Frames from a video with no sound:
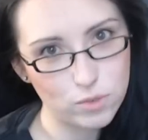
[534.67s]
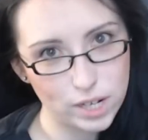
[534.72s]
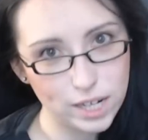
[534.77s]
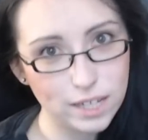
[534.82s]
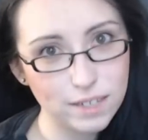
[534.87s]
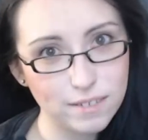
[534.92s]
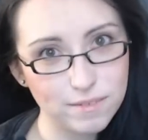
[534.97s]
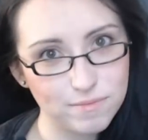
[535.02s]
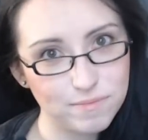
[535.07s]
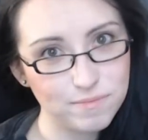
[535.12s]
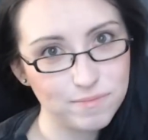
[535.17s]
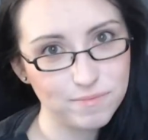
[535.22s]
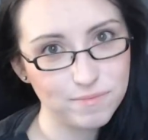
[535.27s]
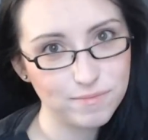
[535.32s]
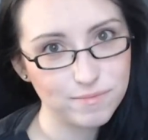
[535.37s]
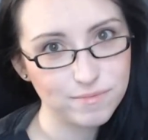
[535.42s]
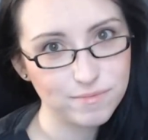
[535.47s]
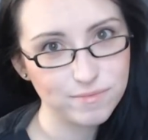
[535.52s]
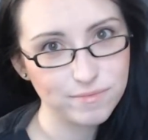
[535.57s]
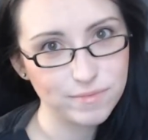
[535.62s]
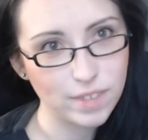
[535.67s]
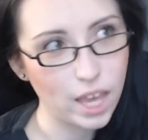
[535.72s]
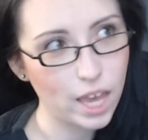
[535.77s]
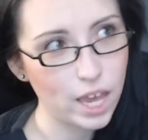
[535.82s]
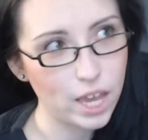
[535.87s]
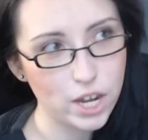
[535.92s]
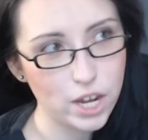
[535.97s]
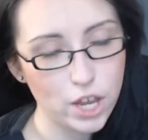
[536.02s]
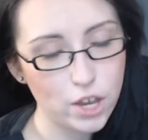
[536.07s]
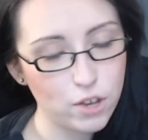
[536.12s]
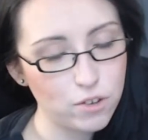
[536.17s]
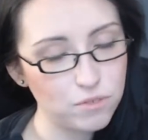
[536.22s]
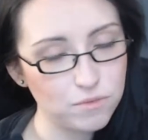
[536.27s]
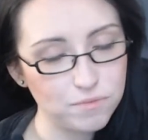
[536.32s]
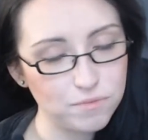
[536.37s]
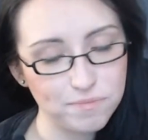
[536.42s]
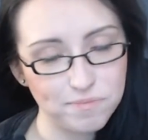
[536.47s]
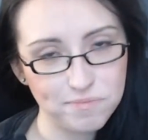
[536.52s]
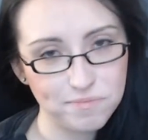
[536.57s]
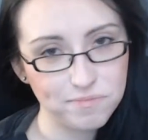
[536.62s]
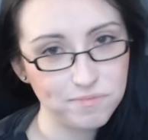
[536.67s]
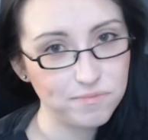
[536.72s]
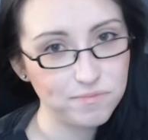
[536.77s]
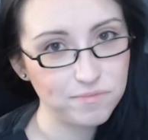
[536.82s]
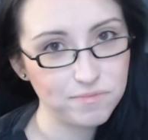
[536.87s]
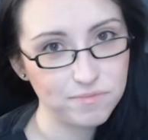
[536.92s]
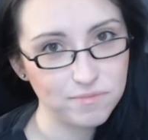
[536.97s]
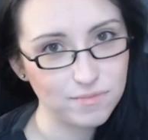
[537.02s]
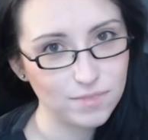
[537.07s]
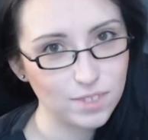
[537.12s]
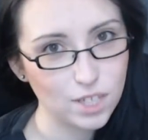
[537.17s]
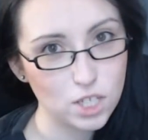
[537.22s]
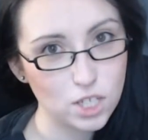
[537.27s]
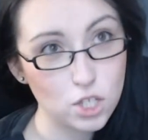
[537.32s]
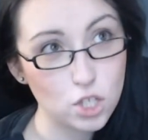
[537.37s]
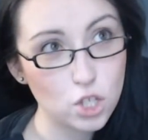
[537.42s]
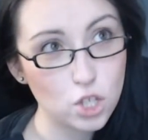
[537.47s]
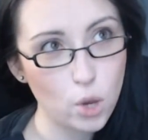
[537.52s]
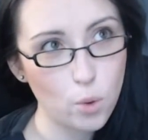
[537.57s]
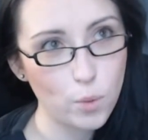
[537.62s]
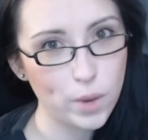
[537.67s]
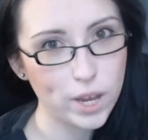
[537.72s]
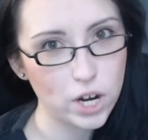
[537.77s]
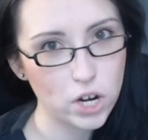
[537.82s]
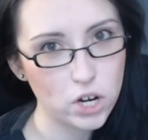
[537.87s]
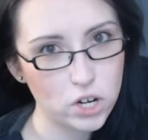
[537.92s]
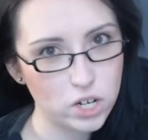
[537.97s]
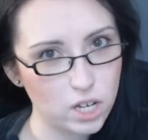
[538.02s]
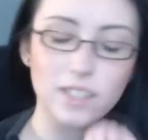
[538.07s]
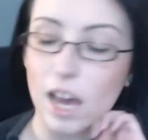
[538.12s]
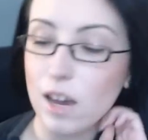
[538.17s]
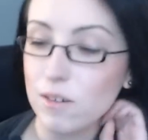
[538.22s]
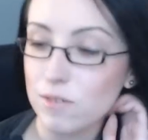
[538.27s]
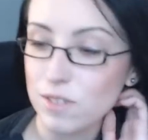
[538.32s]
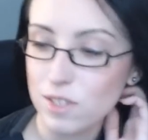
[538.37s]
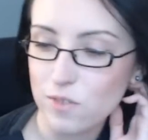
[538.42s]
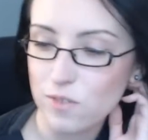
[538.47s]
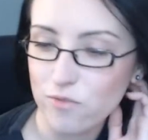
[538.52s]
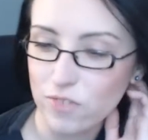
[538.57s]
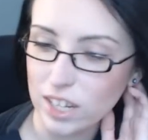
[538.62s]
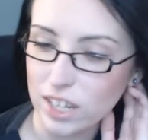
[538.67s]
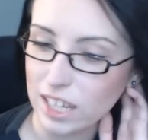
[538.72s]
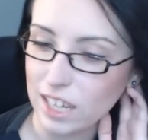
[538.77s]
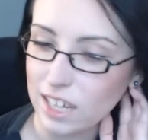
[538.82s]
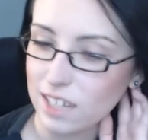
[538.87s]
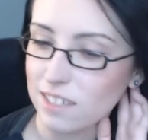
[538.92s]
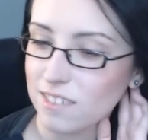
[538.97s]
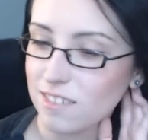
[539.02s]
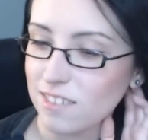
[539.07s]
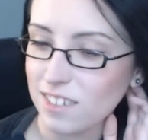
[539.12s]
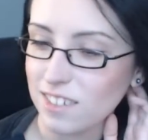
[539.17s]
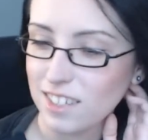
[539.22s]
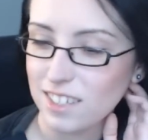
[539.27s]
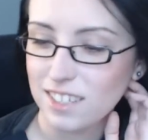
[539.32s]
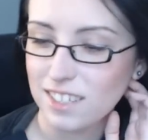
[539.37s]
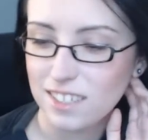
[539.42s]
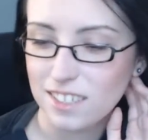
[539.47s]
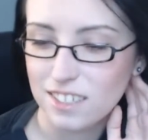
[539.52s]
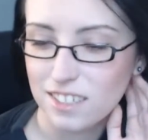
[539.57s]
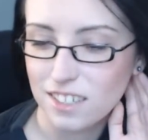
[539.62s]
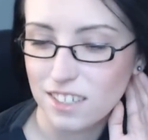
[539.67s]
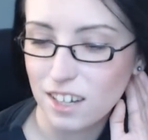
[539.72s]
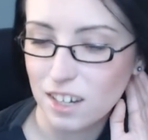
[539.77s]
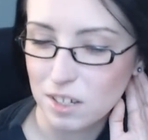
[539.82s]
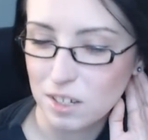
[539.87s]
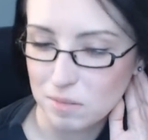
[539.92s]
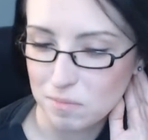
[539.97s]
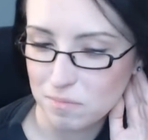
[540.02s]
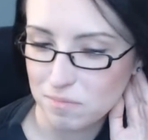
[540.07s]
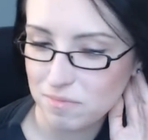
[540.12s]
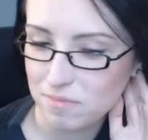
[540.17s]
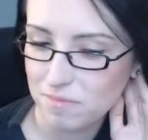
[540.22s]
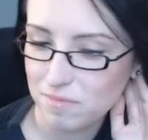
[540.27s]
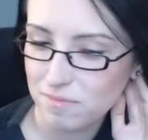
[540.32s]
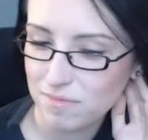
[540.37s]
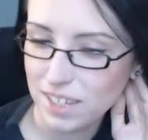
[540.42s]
Right? I know. So weird. That was funny. Um,